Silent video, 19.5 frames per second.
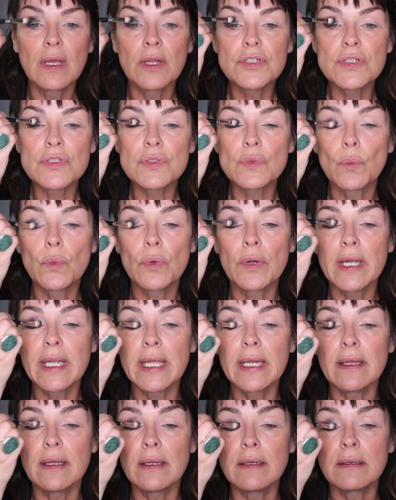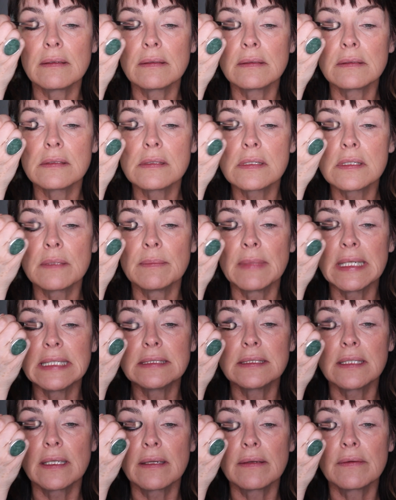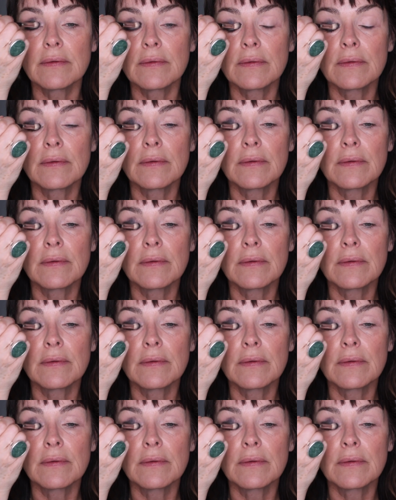and just work it in to my skin.